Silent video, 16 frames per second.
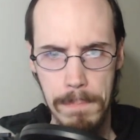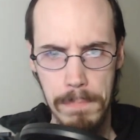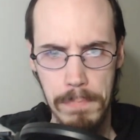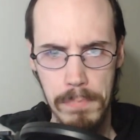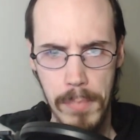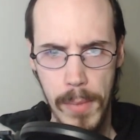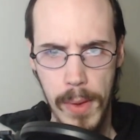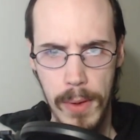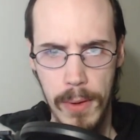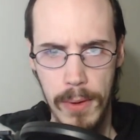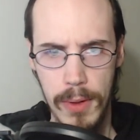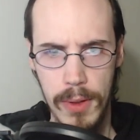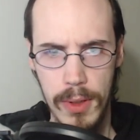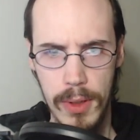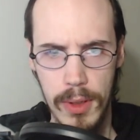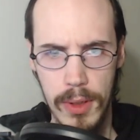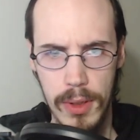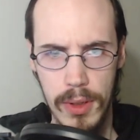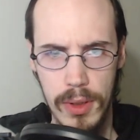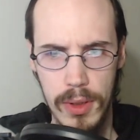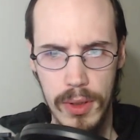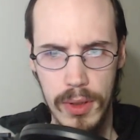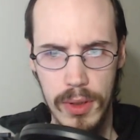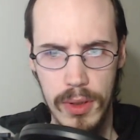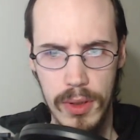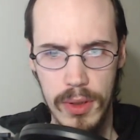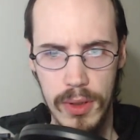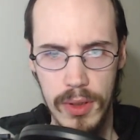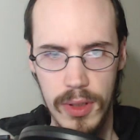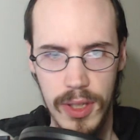Nobody speaks.